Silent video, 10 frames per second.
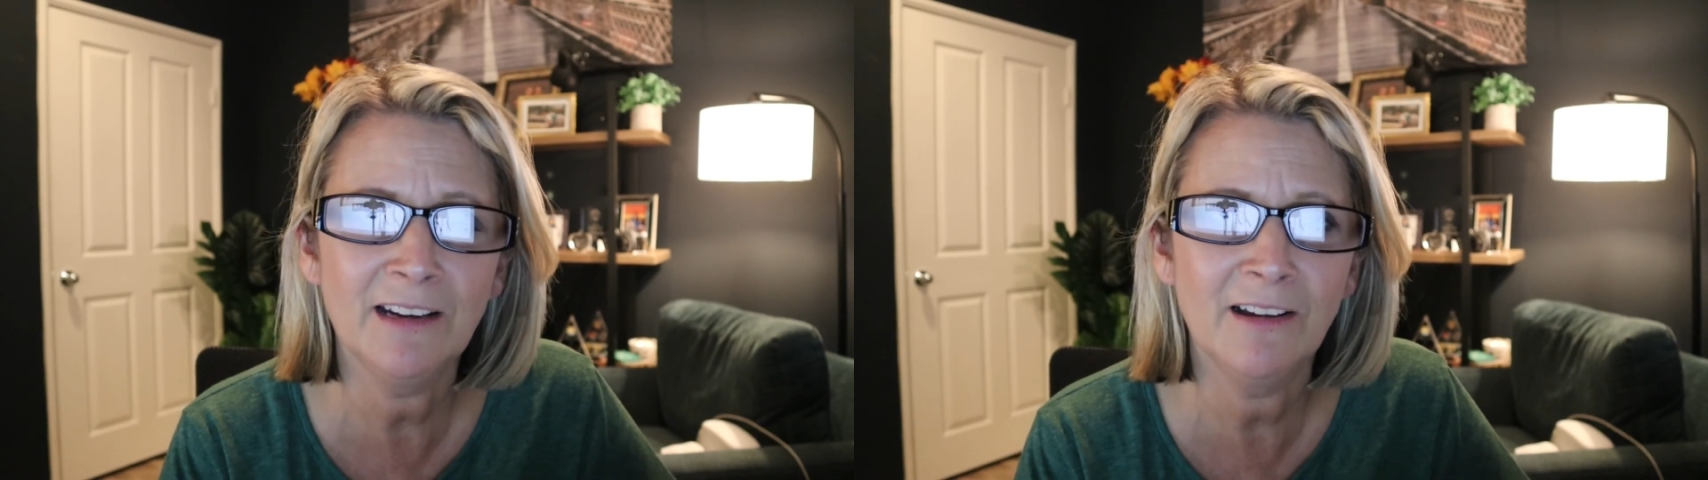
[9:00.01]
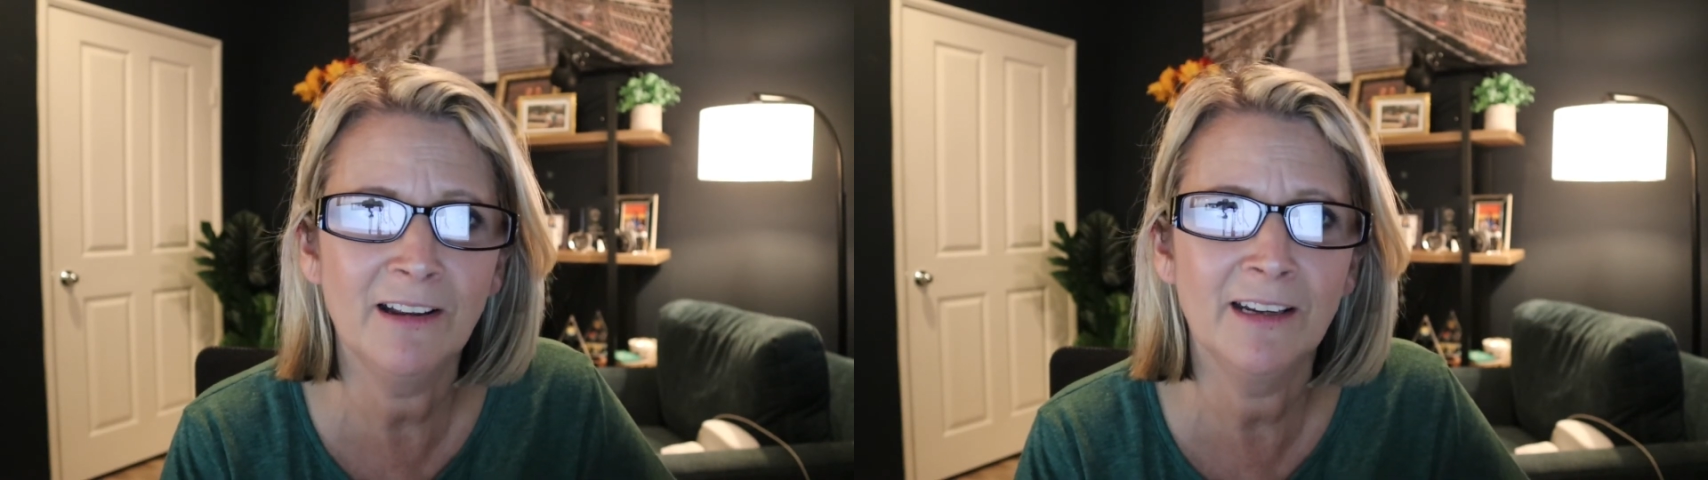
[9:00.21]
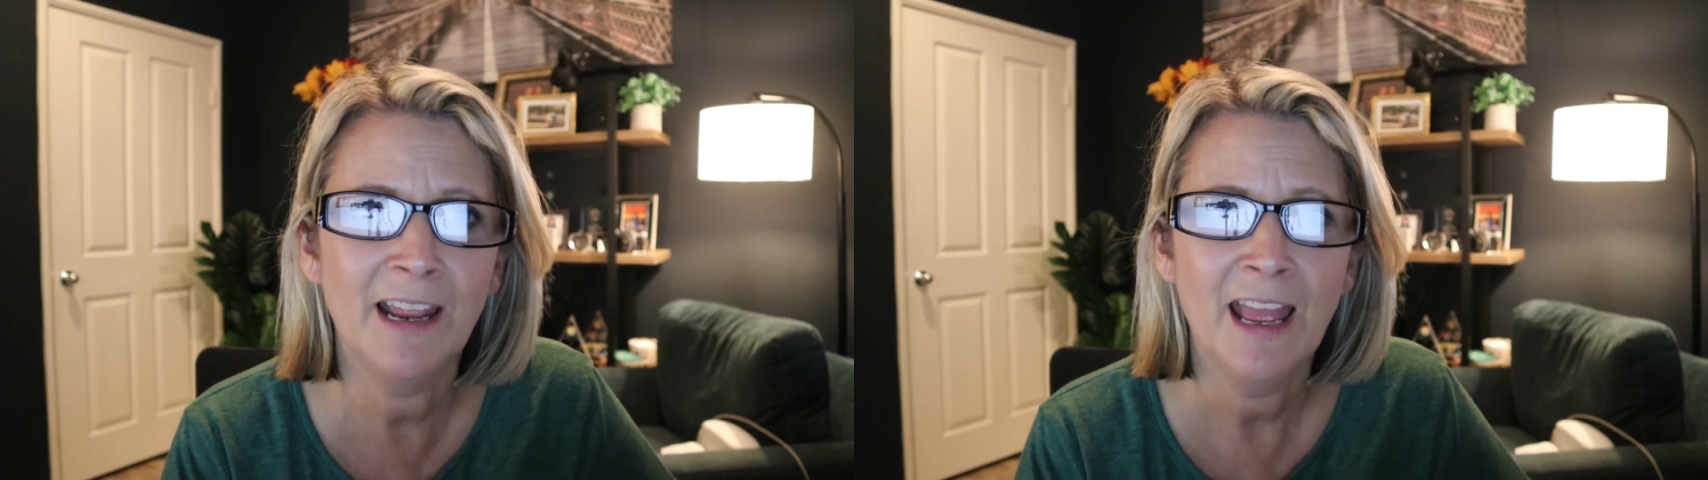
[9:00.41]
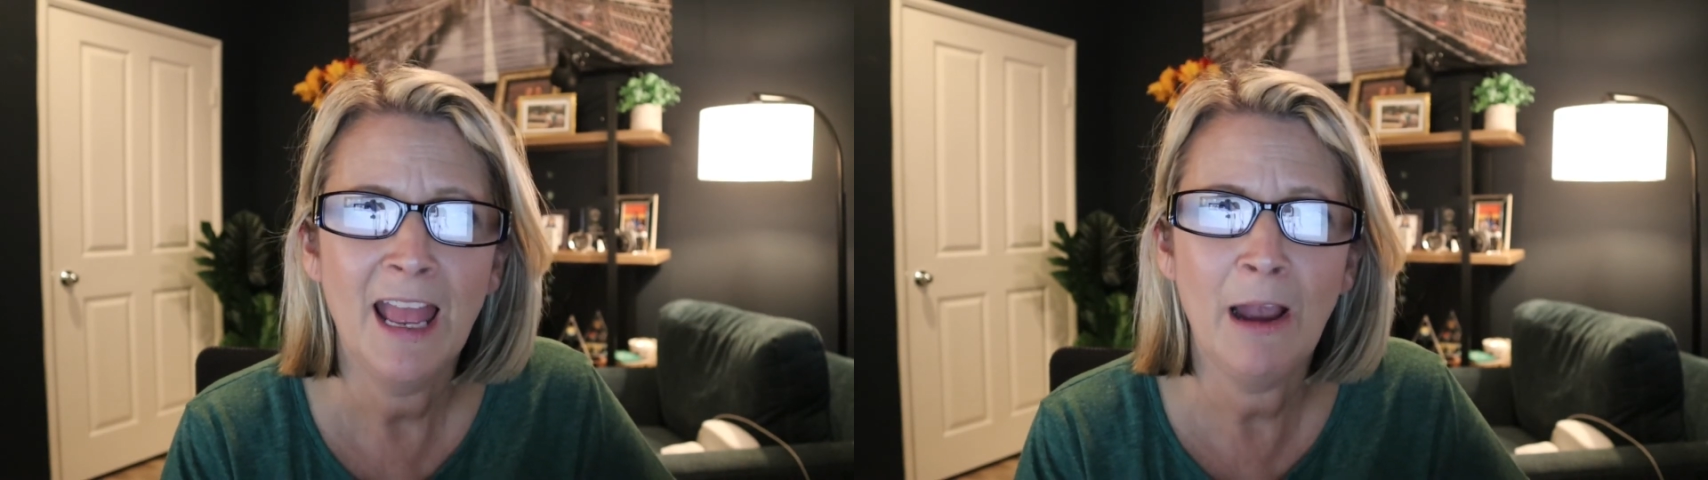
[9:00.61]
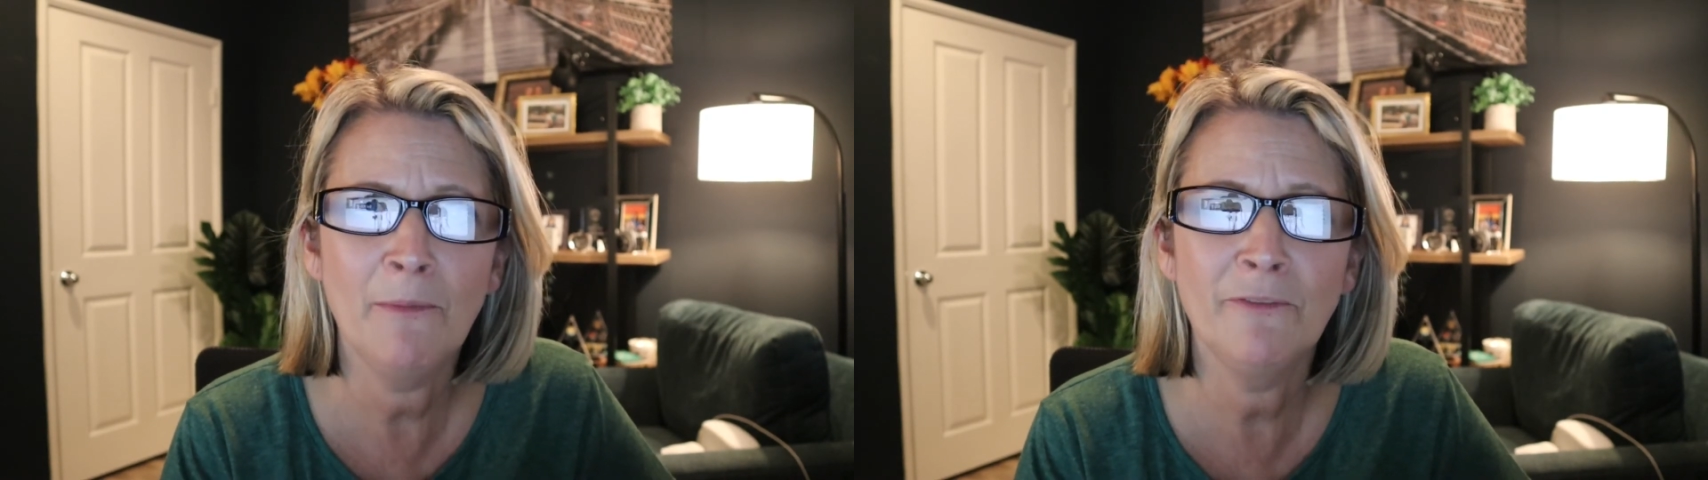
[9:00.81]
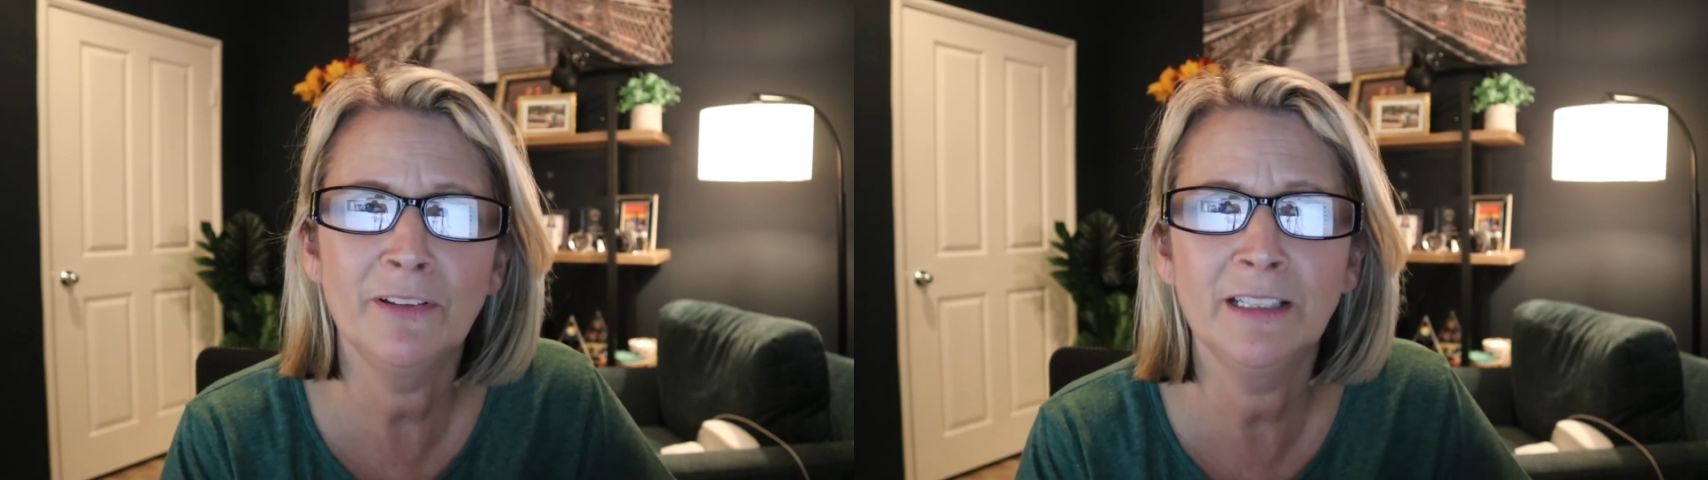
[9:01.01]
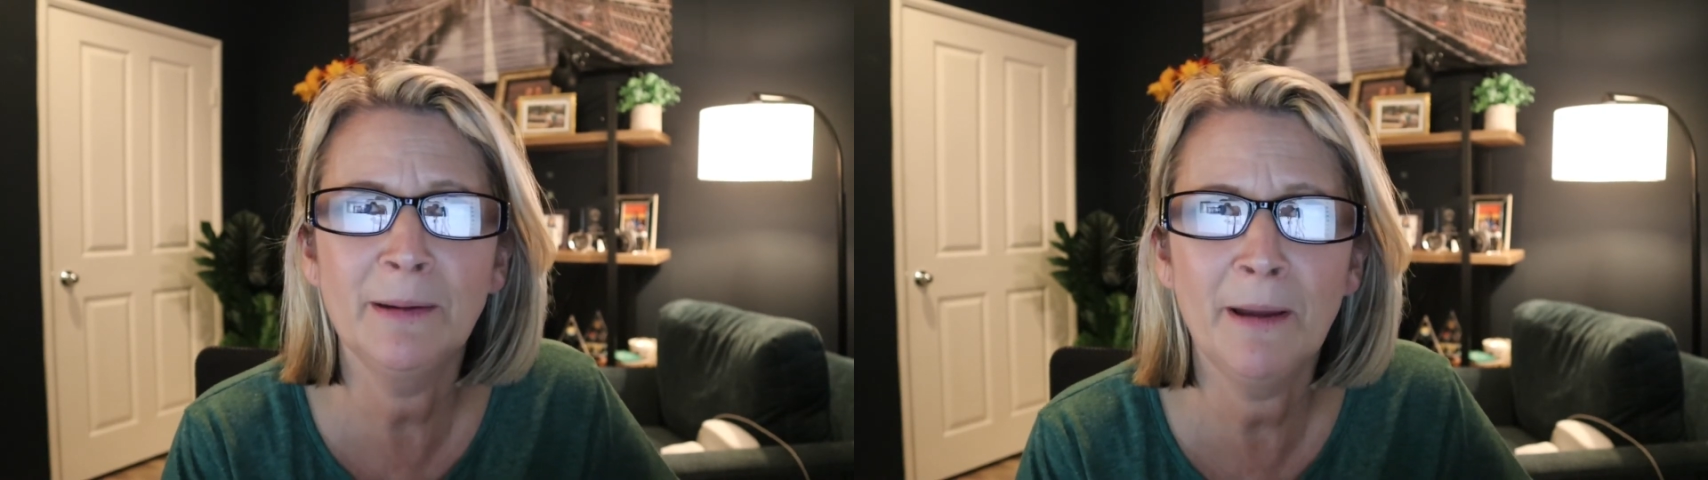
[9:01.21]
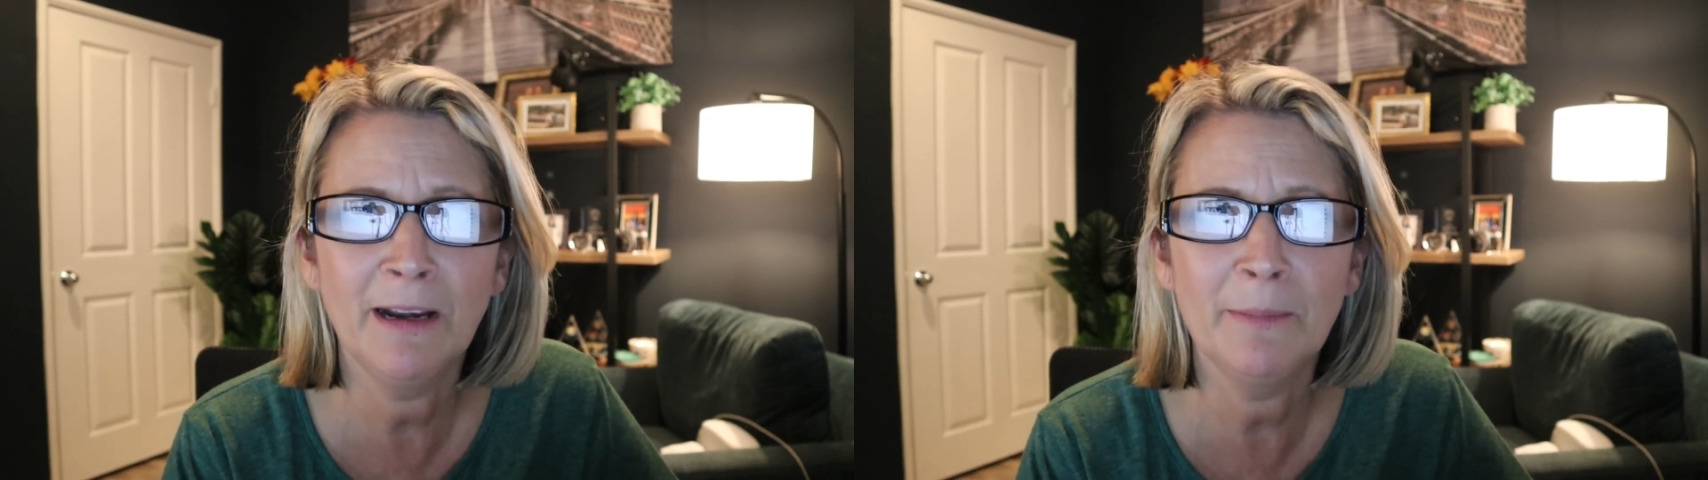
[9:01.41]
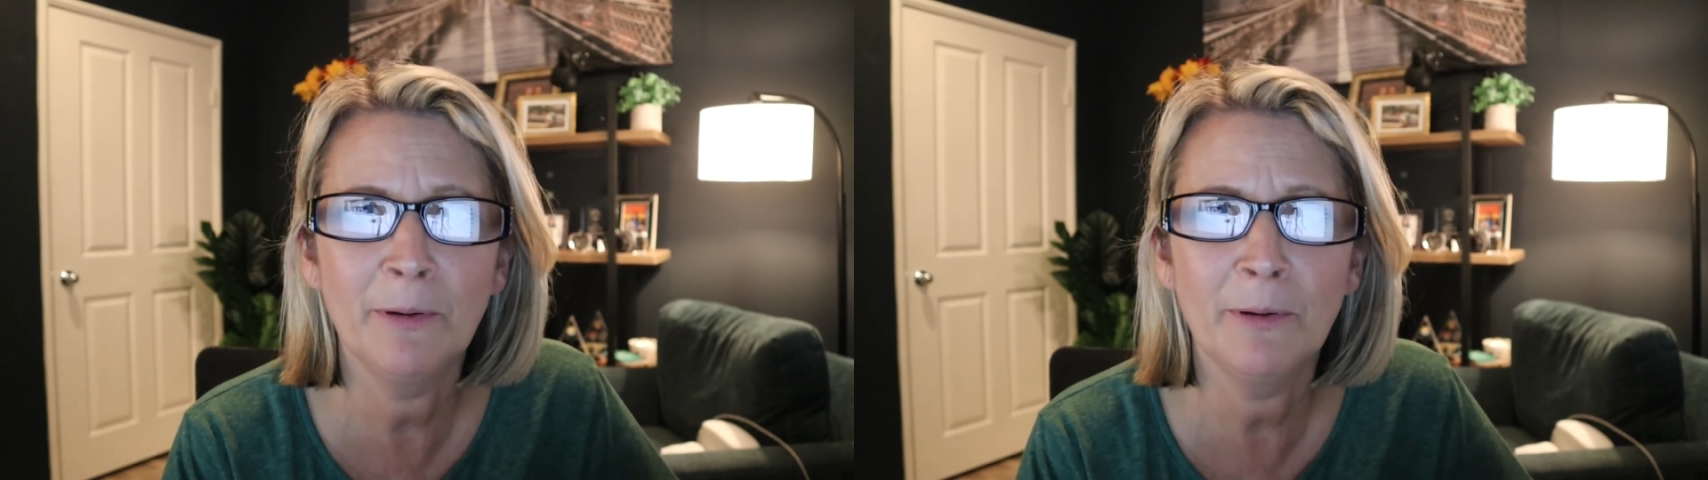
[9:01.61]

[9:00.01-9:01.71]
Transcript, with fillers: on how I'm feeling about it.